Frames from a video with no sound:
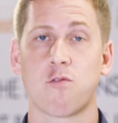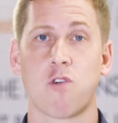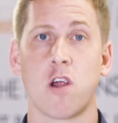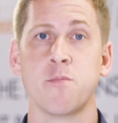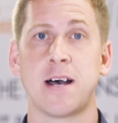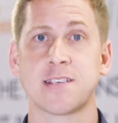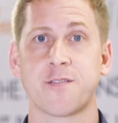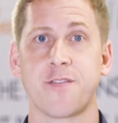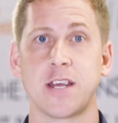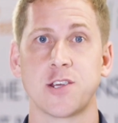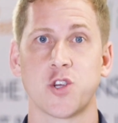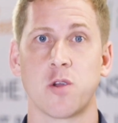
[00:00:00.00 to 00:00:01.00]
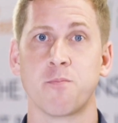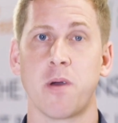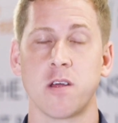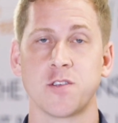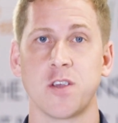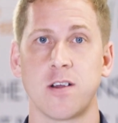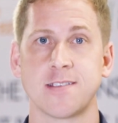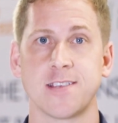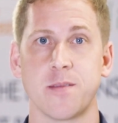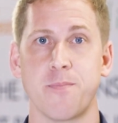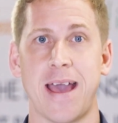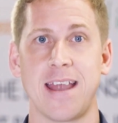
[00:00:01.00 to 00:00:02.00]
a robust finish on both sides of
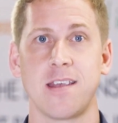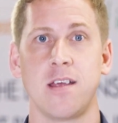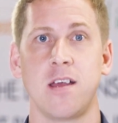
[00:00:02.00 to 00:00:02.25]
the bat.